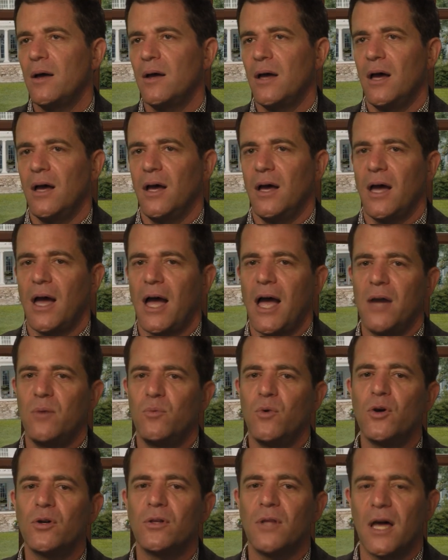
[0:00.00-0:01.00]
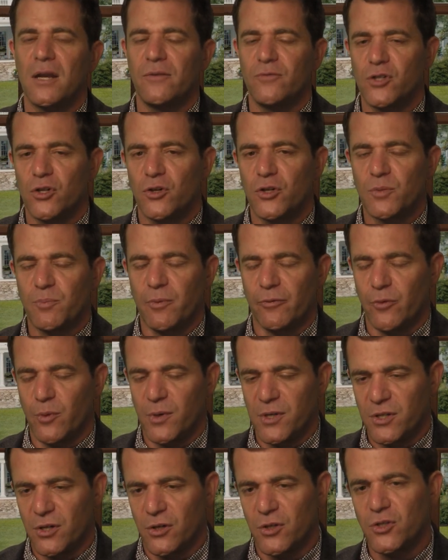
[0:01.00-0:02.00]
I wrote a lot of jokes before we
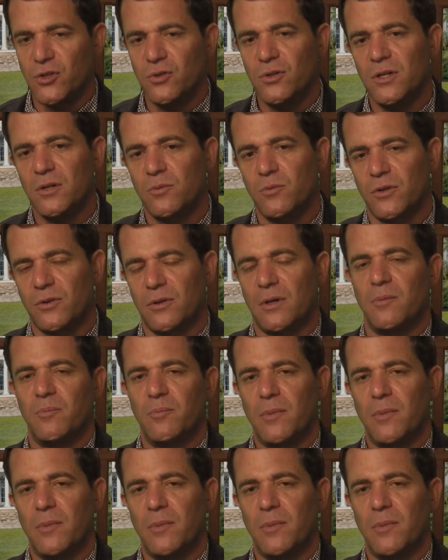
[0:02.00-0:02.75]
started shooting with